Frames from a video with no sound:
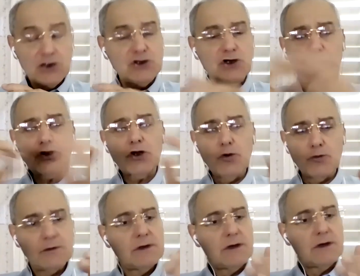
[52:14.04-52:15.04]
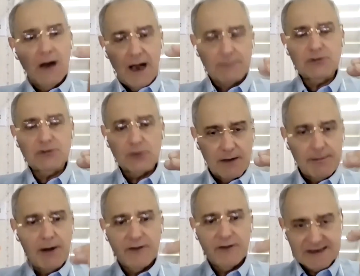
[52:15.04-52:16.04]
John Clue, I'm sure
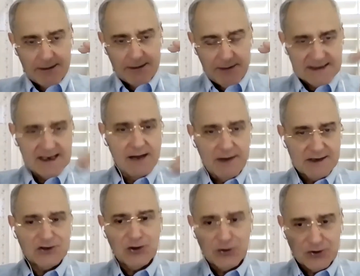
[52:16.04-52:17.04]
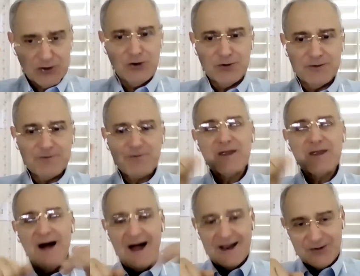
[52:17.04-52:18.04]
about his name. His name is John Clue.
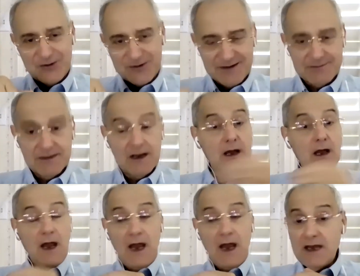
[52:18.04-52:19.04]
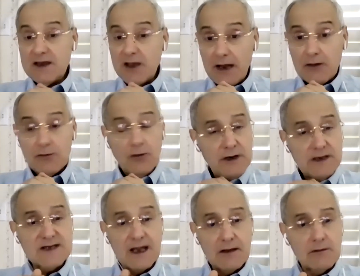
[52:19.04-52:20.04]
I told him. He
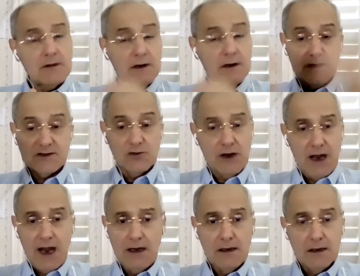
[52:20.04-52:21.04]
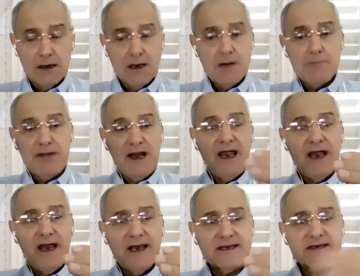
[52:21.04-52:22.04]
said, it's okay,
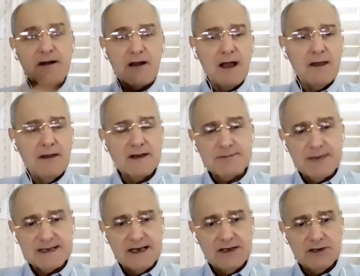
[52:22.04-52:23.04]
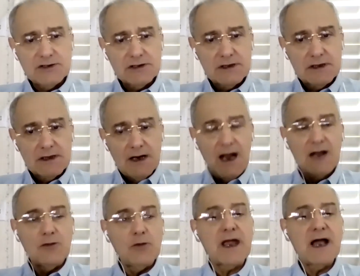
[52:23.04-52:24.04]
please write this message
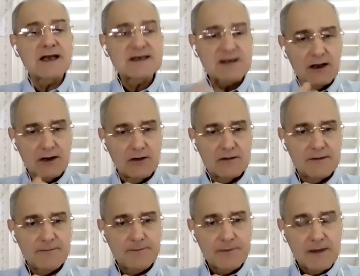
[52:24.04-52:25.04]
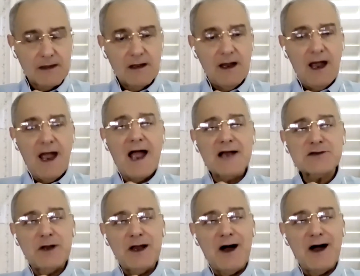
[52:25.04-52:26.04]
and we can sign it.
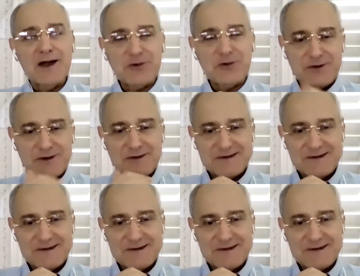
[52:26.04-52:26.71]
Actually, I wrote it